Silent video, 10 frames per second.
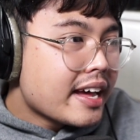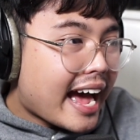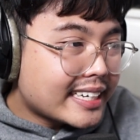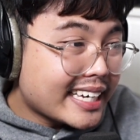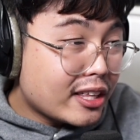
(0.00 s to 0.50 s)

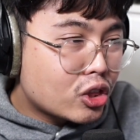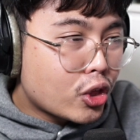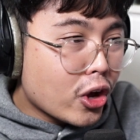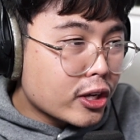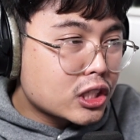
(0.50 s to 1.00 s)
As a
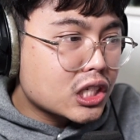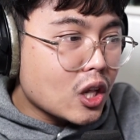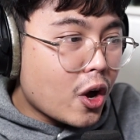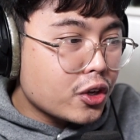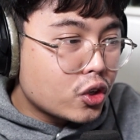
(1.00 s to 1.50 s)
third
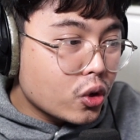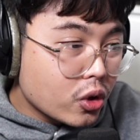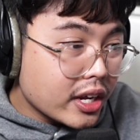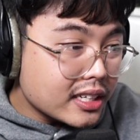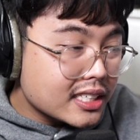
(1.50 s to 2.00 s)
slot
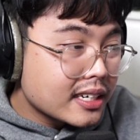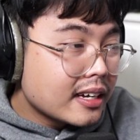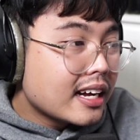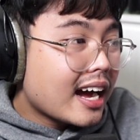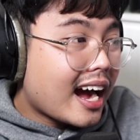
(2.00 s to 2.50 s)
unit,
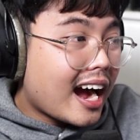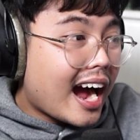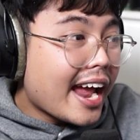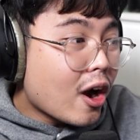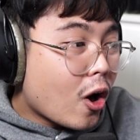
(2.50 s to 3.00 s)

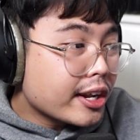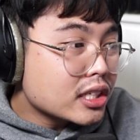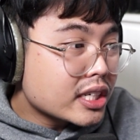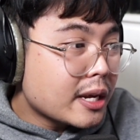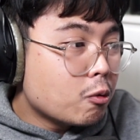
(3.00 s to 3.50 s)
I
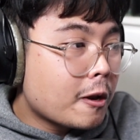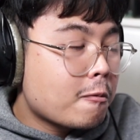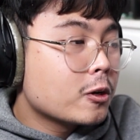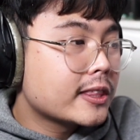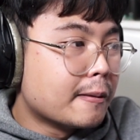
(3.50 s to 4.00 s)
honestly would
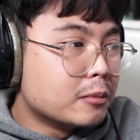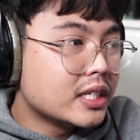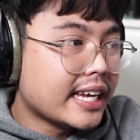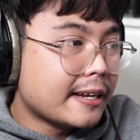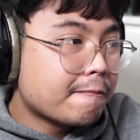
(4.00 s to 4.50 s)
put them
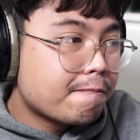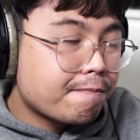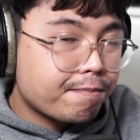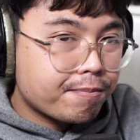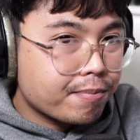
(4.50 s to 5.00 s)
Z.
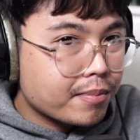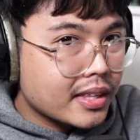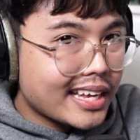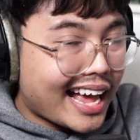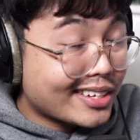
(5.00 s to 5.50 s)

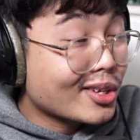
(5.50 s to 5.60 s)
As